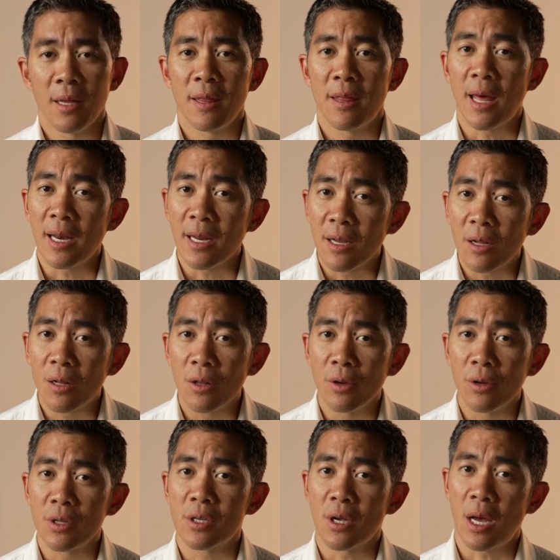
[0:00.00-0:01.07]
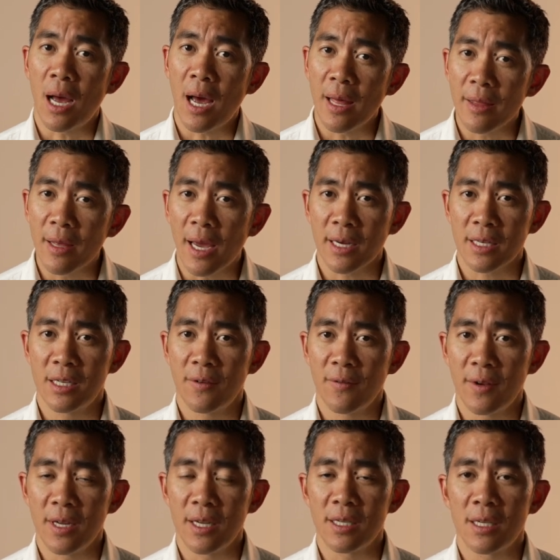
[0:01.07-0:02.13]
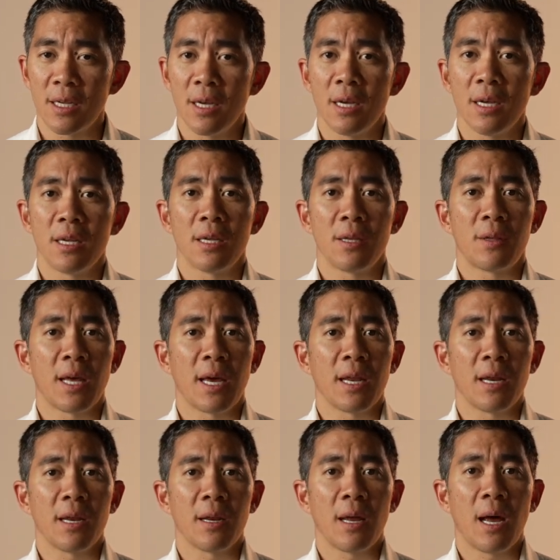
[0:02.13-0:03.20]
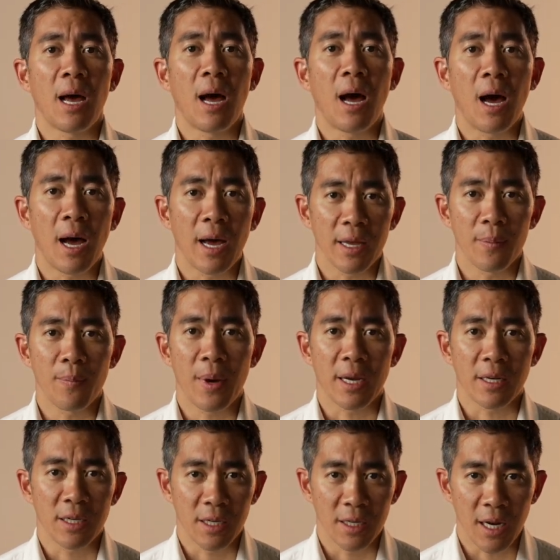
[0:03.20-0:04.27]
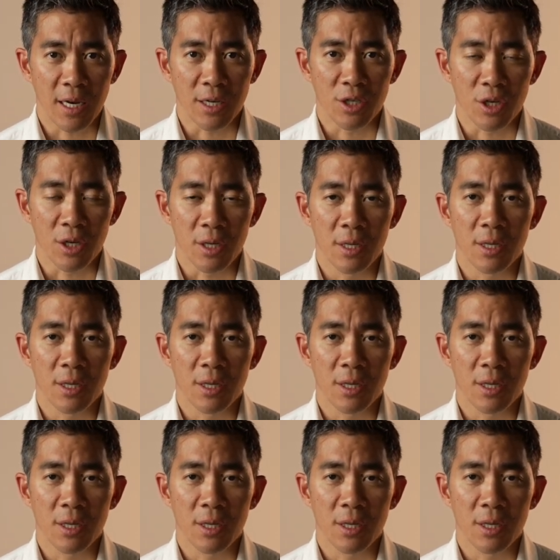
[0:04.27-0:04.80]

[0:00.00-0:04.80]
That includes other activities that are high impact in nature,